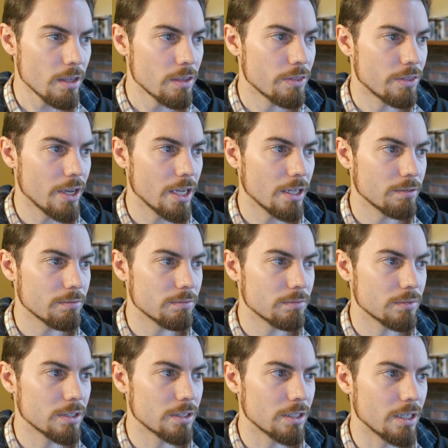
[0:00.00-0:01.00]
then
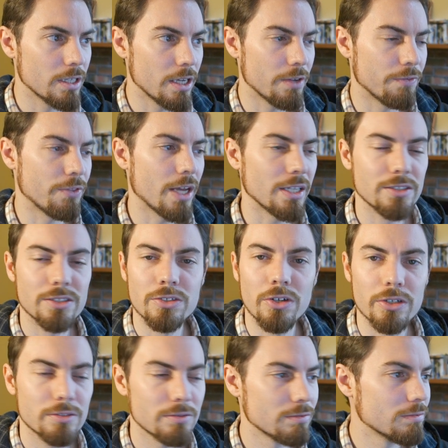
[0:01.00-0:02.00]
if that's
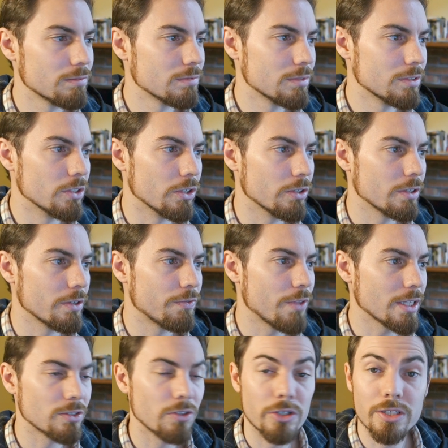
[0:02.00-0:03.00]
not
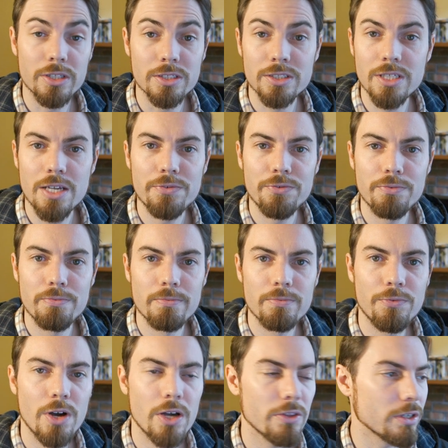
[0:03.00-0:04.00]
in the save
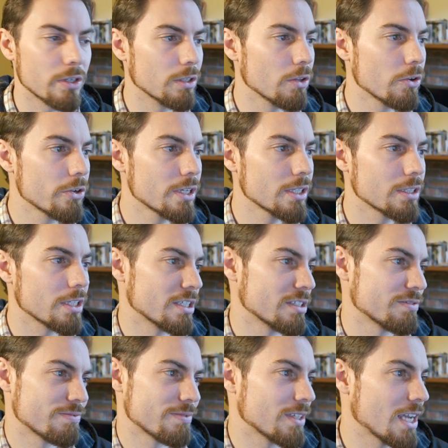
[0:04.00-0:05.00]
file that you're loading,
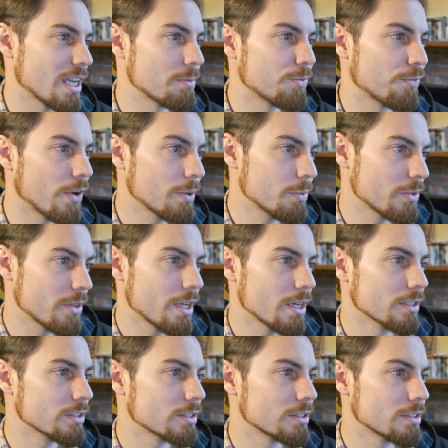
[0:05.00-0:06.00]
then the game's fine with that.
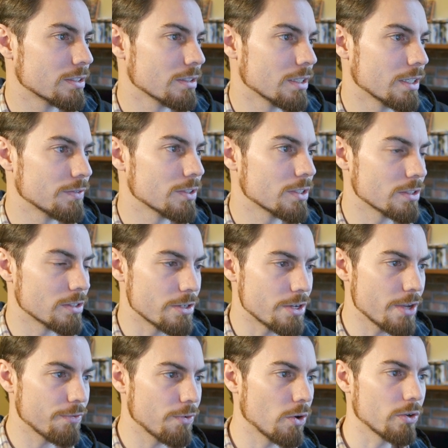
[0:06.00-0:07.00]
It just leaves it as the
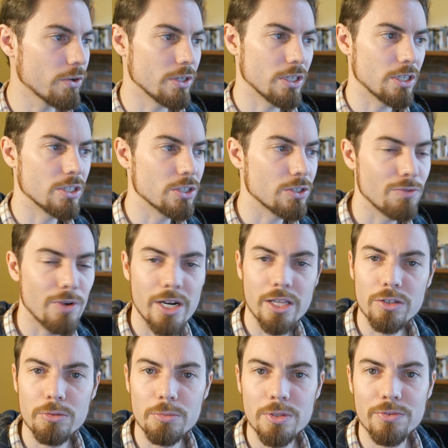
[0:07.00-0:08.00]
default, and you can just write a
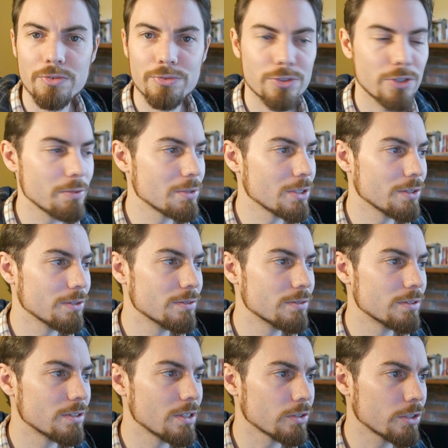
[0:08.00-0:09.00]
little bit of script to
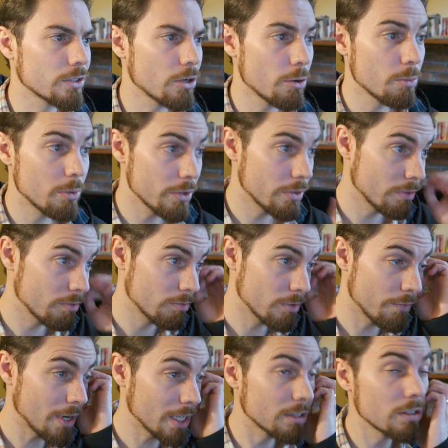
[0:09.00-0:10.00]
cope with
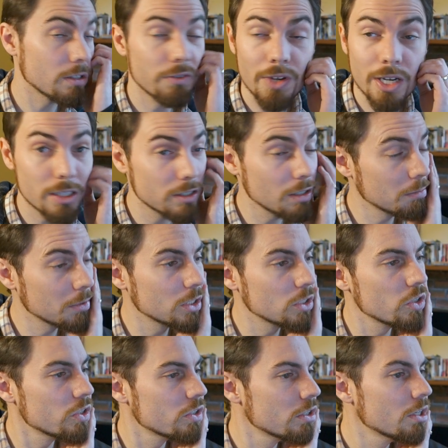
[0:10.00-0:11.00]
the fact that you've added something
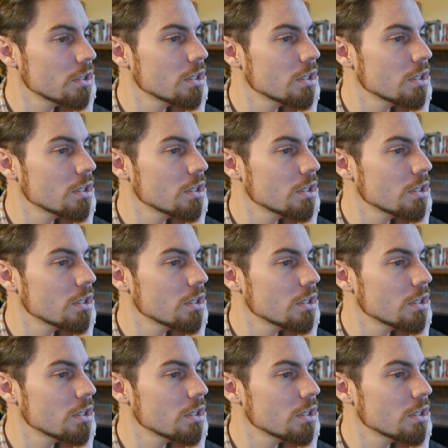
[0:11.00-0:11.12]
new.